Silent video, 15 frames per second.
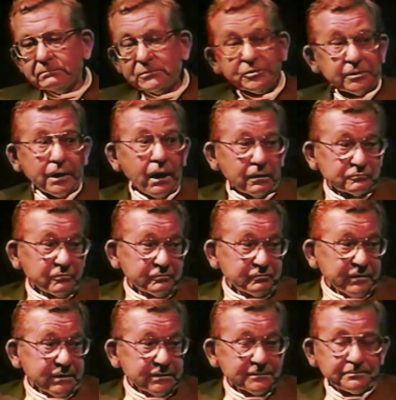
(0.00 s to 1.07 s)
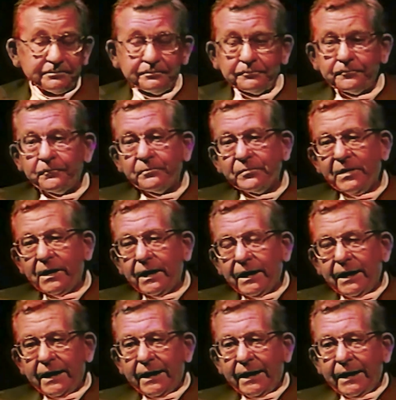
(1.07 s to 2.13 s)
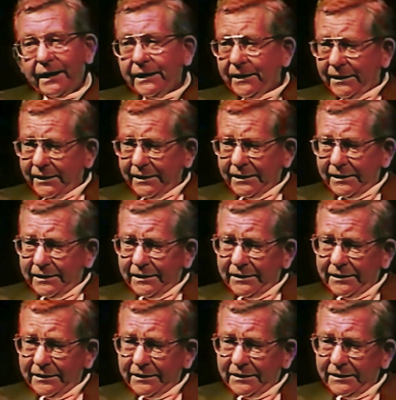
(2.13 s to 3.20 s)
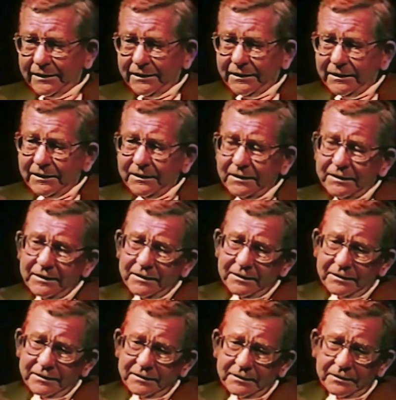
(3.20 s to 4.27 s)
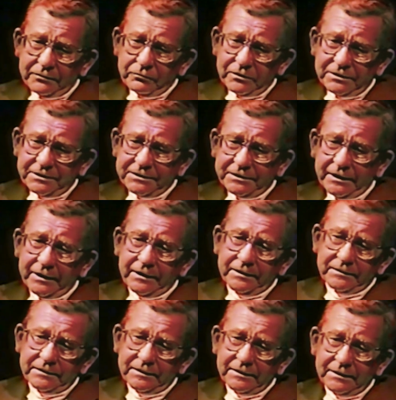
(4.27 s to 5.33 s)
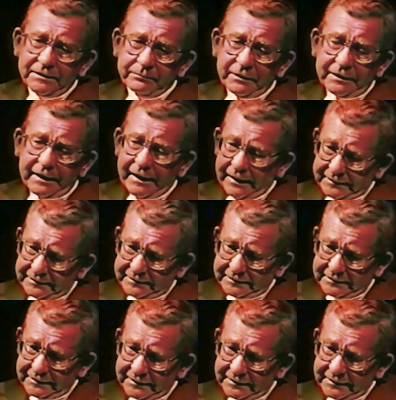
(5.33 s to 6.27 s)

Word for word: geography. What part of Brooklyn was this that you were born in, Bill? It was in Manhattan.